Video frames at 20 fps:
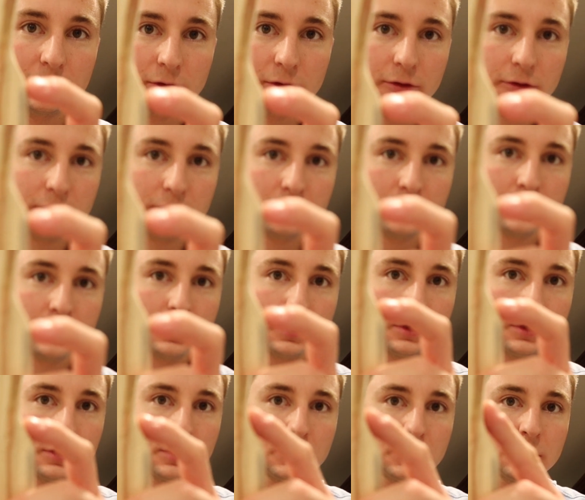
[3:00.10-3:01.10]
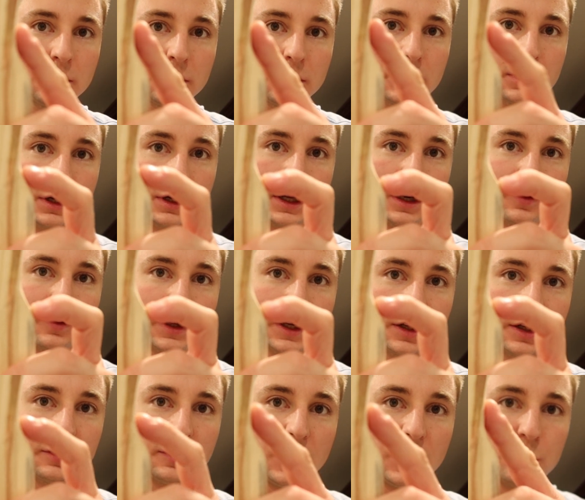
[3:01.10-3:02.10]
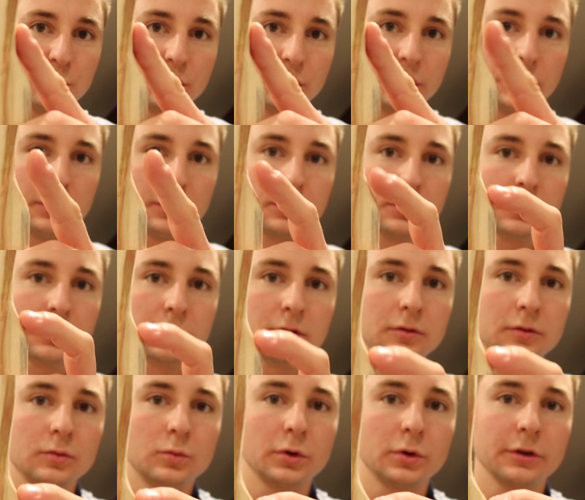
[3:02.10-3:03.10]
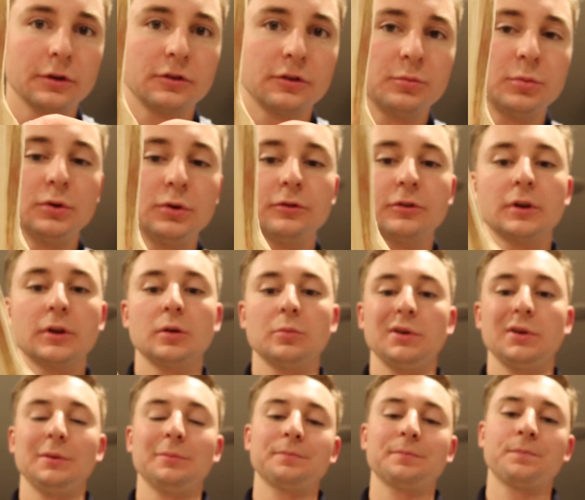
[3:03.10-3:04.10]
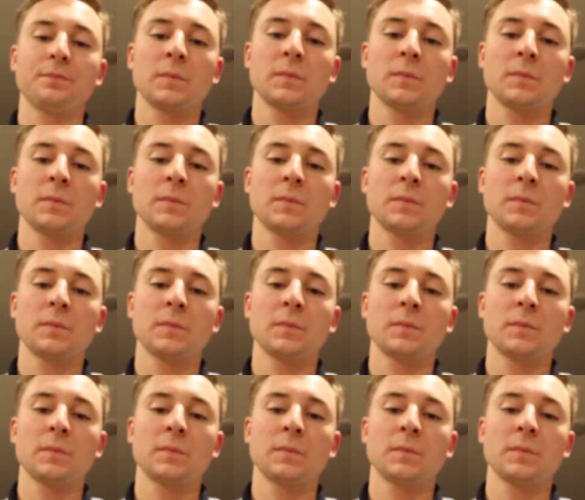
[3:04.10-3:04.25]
there's kind of like a taper here where the spoon's going to be.